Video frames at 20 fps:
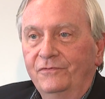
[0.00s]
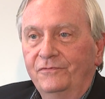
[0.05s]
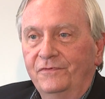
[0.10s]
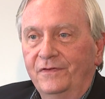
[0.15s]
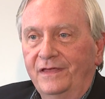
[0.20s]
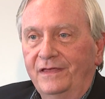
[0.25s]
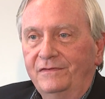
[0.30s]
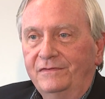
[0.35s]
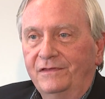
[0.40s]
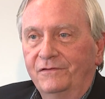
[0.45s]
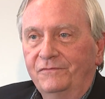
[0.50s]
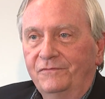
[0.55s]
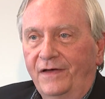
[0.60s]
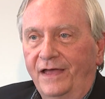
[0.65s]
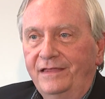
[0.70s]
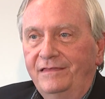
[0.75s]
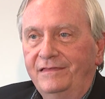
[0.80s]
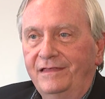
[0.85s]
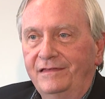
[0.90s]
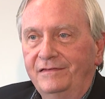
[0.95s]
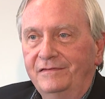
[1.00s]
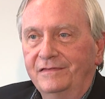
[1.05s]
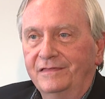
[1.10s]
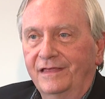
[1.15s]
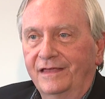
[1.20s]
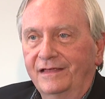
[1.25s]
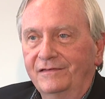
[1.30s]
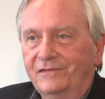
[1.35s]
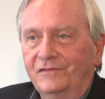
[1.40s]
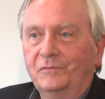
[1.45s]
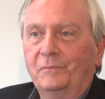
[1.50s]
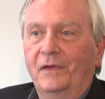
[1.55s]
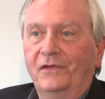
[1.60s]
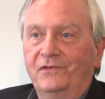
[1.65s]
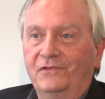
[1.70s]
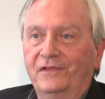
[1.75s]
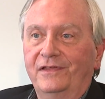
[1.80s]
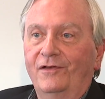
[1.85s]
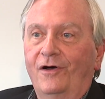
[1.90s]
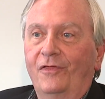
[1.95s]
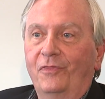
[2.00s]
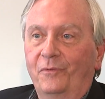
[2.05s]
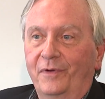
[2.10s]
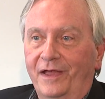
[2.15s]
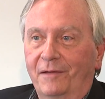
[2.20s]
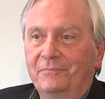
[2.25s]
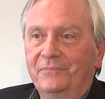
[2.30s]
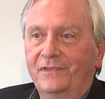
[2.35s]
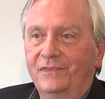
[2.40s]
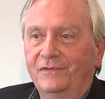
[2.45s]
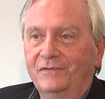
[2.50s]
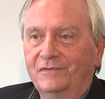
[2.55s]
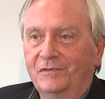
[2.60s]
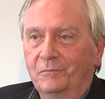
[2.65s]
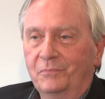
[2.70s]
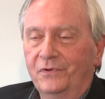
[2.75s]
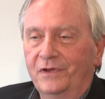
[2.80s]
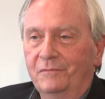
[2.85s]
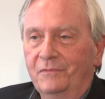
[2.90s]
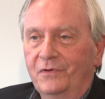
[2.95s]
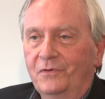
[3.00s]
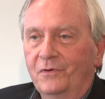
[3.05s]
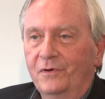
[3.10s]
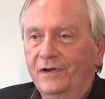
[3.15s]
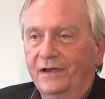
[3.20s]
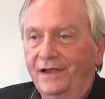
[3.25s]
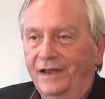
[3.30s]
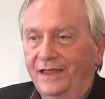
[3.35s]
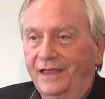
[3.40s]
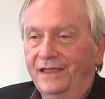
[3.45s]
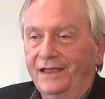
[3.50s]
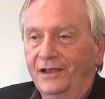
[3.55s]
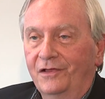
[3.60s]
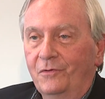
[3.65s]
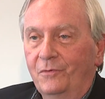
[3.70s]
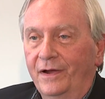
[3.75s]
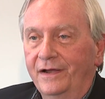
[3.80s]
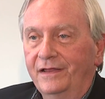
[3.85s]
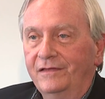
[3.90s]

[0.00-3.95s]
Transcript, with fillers: fees to fight these things, especially all the way up to the Supreme Court, and it can get quite